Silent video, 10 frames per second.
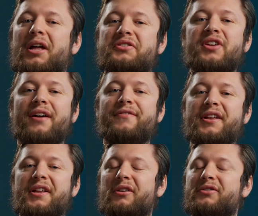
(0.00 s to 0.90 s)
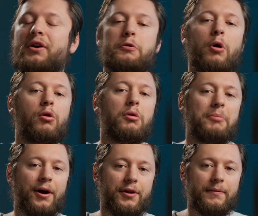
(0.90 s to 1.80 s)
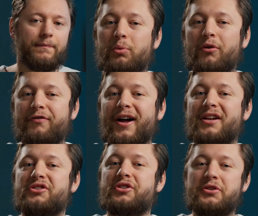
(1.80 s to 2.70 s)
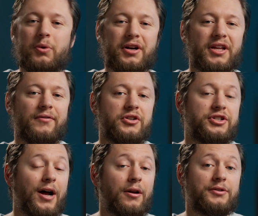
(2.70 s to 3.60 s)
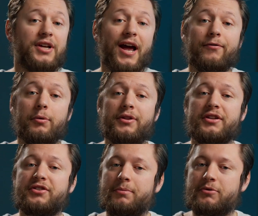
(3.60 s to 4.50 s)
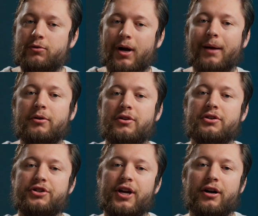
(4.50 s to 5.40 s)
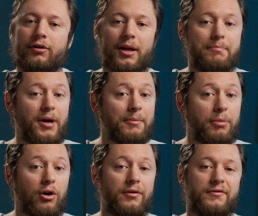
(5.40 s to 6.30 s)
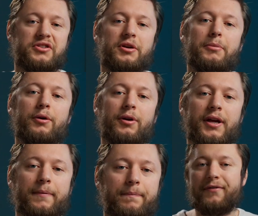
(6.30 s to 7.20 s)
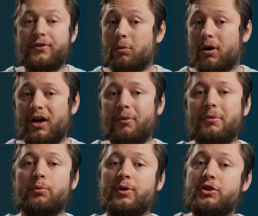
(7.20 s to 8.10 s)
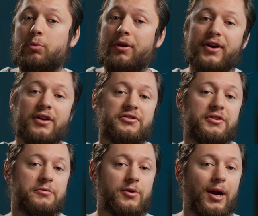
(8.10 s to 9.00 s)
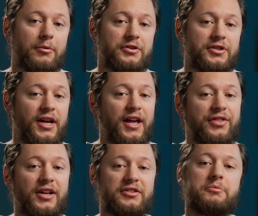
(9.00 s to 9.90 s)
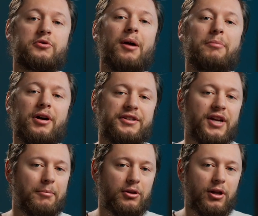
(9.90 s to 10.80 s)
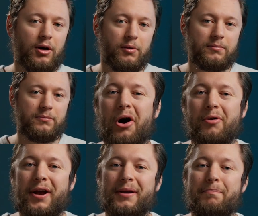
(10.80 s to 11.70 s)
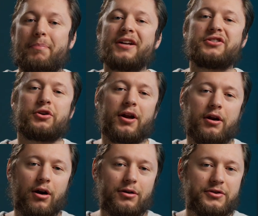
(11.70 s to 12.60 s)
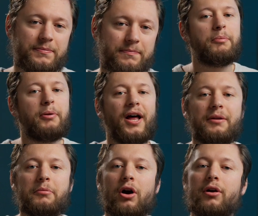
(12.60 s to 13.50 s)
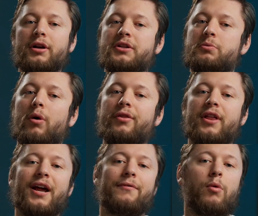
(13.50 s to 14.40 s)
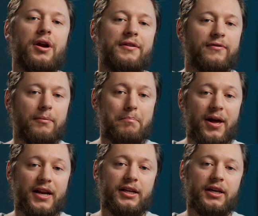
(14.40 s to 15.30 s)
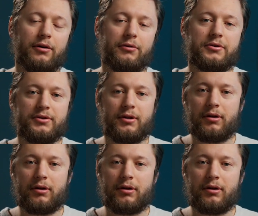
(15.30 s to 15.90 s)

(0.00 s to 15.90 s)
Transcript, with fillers: Let's dive in and I'll tell you all about it. Real fast, just wanted to give a shout out to everyone that's subscribed to this channel and been a part of this community. If you want to help me reach 1,000 subscribers, hit that subscribe button down below. All right, back to credit cards. The Platinum card is one that I have wanted for many years.